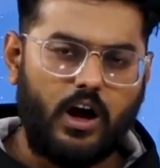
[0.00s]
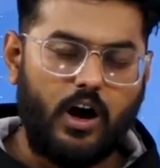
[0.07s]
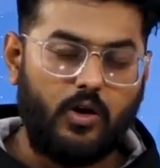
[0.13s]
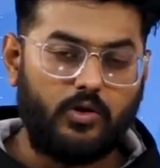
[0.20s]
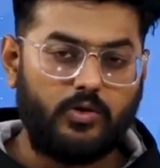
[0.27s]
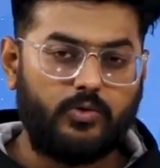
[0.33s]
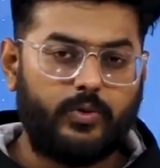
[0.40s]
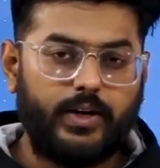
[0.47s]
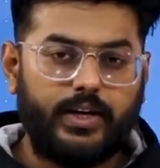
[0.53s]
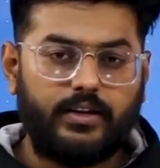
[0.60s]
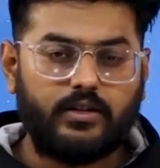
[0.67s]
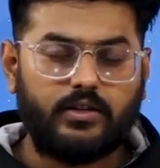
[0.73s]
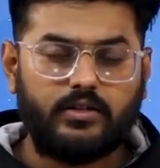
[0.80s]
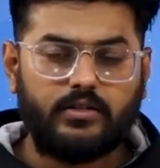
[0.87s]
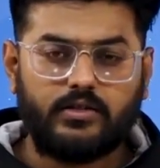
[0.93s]
How to create
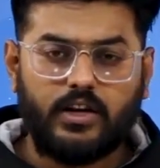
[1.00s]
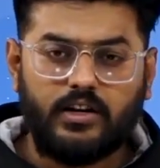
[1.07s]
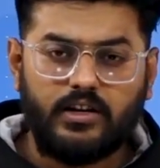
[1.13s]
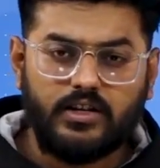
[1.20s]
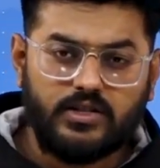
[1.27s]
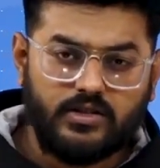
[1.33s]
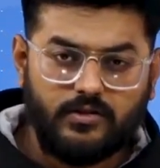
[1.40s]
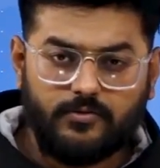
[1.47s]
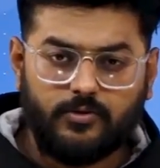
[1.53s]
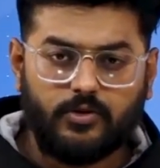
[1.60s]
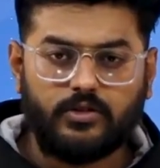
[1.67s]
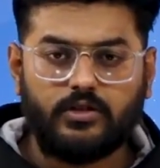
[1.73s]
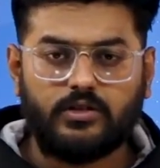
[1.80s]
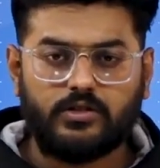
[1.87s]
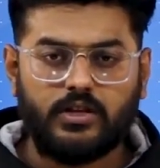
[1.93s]
a condition for
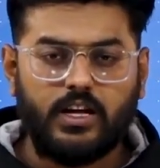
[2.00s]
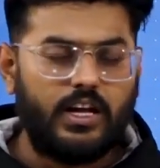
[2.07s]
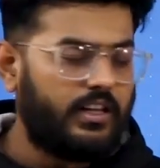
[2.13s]
this?